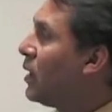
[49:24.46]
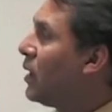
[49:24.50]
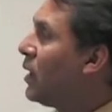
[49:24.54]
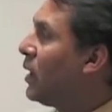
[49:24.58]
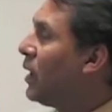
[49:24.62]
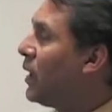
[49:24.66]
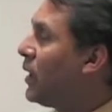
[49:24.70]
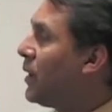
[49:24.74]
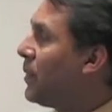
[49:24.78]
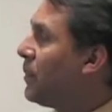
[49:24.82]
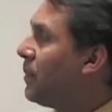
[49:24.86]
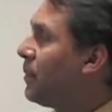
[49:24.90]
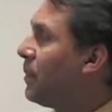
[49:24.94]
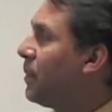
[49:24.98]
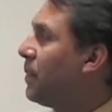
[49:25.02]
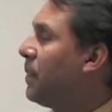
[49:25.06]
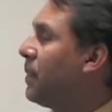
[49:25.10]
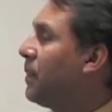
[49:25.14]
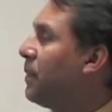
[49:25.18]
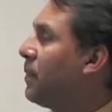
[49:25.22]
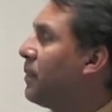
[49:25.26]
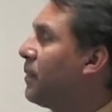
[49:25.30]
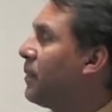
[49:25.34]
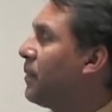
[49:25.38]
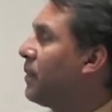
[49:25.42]
Um,
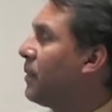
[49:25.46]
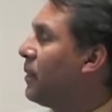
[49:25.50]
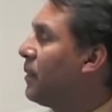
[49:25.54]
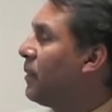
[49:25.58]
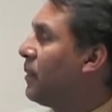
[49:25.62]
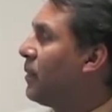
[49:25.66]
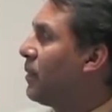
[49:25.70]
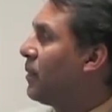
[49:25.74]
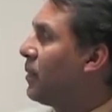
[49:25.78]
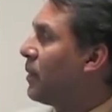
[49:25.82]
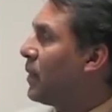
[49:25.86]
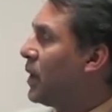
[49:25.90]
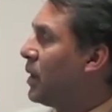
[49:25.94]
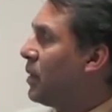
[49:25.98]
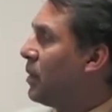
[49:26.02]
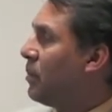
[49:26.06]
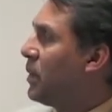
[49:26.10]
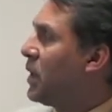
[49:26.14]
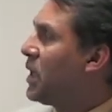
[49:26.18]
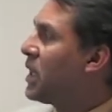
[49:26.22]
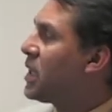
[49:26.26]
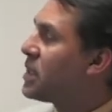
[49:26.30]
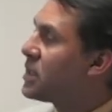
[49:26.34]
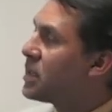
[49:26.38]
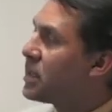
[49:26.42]

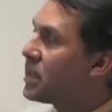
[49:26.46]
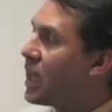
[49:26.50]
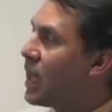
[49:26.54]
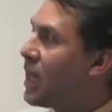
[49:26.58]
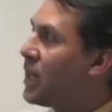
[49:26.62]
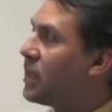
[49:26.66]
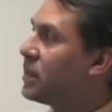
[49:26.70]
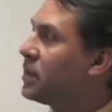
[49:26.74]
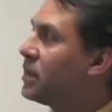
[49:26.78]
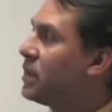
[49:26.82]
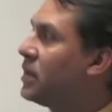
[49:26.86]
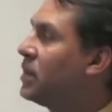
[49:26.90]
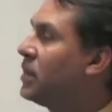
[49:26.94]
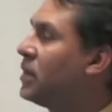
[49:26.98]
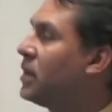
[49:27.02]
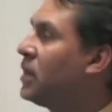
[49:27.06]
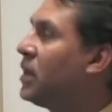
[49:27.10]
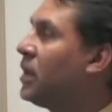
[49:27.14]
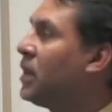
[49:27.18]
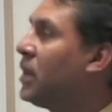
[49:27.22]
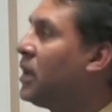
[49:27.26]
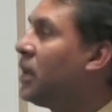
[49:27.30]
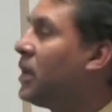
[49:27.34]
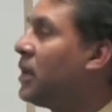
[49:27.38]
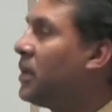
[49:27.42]
because of that,
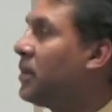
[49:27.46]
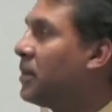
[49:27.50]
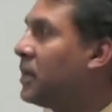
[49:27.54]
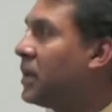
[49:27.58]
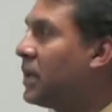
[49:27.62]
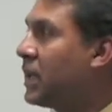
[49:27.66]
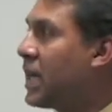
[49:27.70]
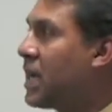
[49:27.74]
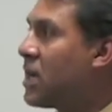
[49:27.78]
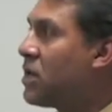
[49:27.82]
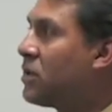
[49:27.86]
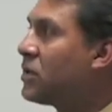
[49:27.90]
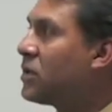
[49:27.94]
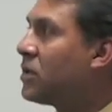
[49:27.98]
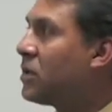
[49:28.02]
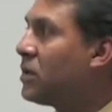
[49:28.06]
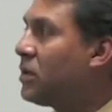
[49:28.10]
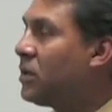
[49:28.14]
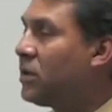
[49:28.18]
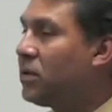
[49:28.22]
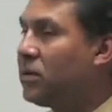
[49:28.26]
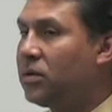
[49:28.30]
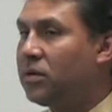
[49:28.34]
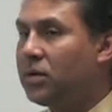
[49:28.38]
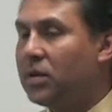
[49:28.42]
uh, the
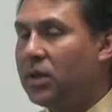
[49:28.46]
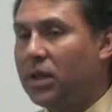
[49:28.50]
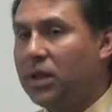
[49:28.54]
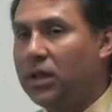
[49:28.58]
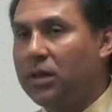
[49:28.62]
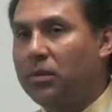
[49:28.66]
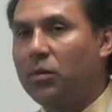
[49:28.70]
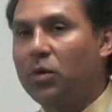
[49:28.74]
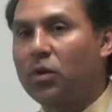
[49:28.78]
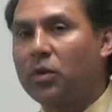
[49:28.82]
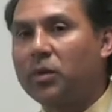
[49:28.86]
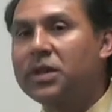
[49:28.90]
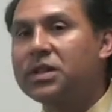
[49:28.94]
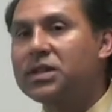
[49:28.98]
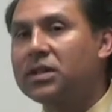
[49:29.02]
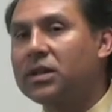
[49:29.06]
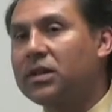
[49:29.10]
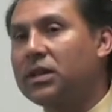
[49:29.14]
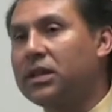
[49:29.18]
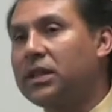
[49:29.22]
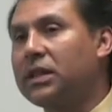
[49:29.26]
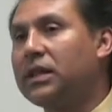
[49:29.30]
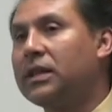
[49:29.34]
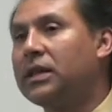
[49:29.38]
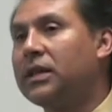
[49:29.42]
council uh, more
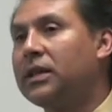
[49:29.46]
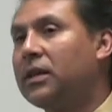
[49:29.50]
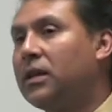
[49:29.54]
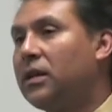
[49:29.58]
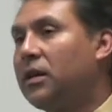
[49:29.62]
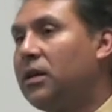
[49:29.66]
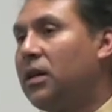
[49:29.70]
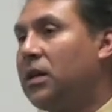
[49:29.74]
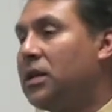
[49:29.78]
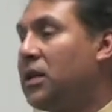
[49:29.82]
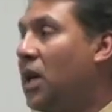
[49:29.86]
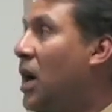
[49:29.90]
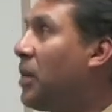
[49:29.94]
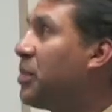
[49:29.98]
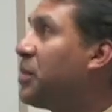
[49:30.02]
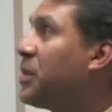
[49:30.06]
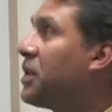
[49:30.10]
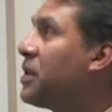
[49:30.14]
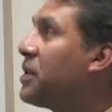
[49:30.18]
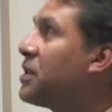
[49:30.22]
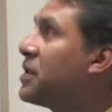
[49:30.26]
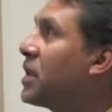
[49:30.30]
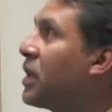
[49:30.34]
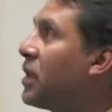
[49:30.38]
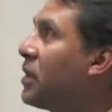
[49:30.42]
recently
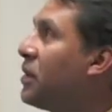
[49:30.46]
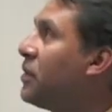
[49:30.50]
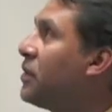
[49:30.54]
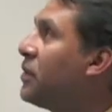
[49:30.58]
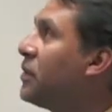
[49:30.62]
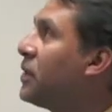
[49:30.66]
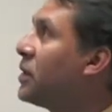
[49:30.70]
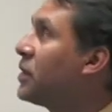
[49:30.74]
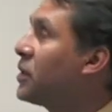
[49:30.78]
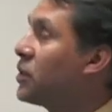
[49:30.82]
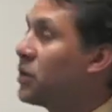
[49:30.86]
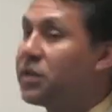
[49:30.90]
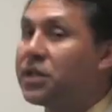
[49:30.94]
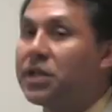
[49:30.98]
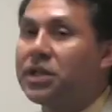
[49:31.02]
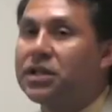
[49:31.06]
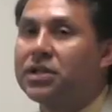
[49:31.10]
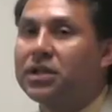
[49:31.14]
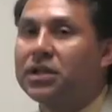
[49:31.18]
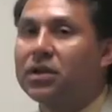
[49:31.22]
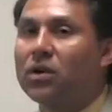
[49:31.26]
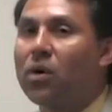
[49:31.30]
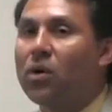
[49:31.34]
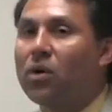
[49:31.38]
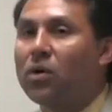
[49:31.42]
adopted a set of uh,
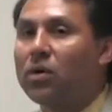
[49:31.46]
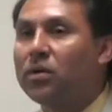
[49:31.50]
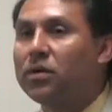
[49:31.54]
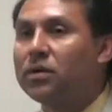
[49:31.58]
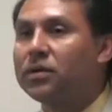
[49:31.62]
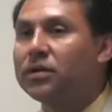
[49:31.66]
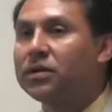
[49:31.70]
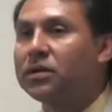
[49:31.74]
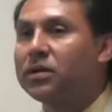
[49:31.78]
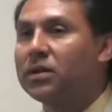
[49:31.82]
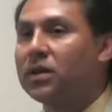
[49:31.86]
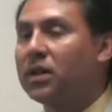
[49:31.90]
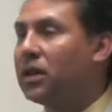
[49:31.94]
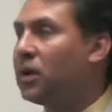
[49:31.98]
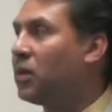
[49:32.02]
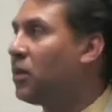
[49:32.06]
strategic goals uh,